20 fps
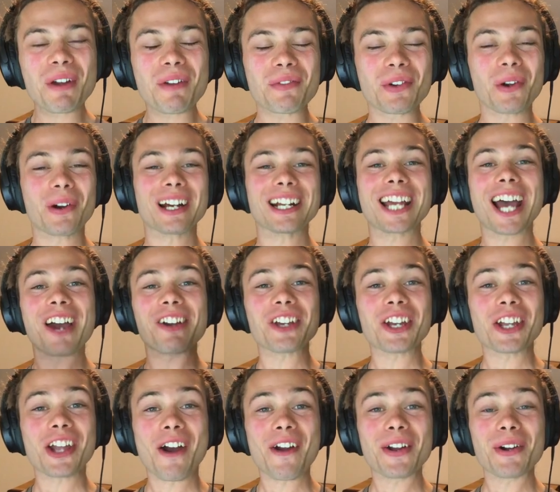everyone, how are
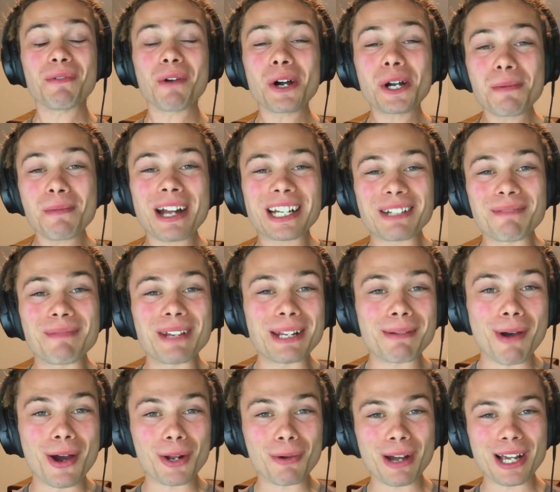you going? Welcome back to Mini
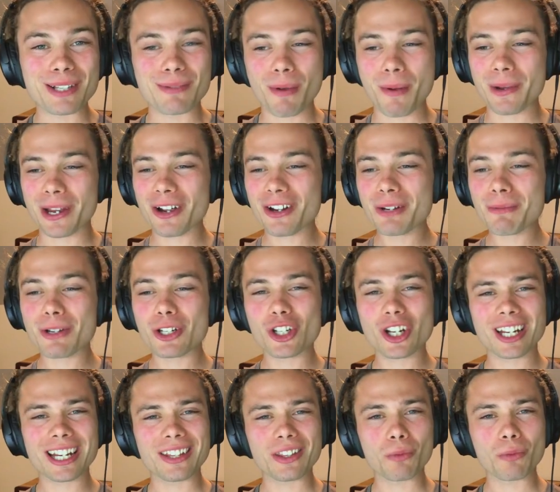Motorways, where we're going to be
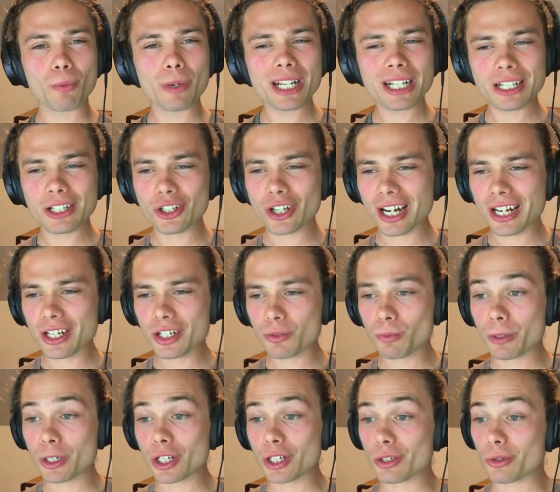checking out the weekly challenge,
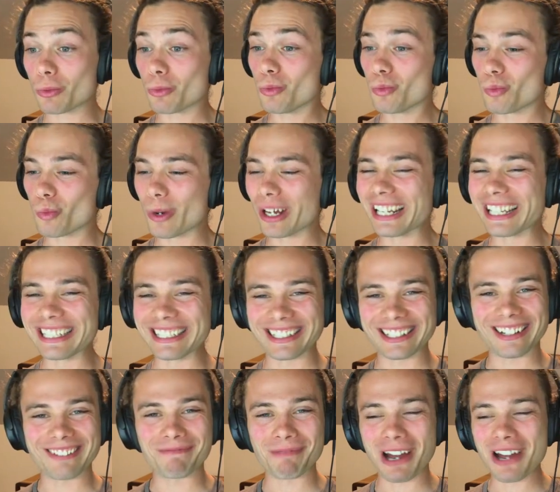which is Wellington,
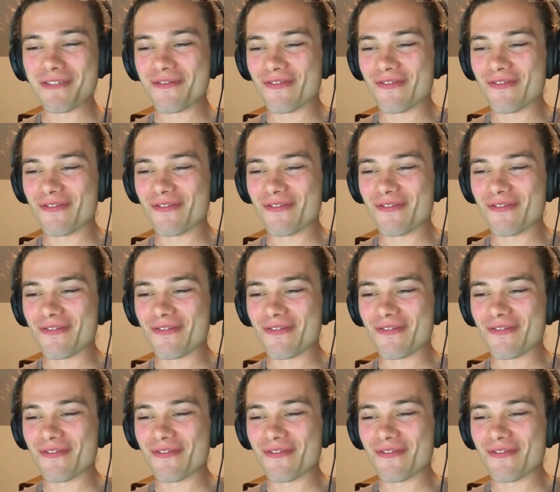my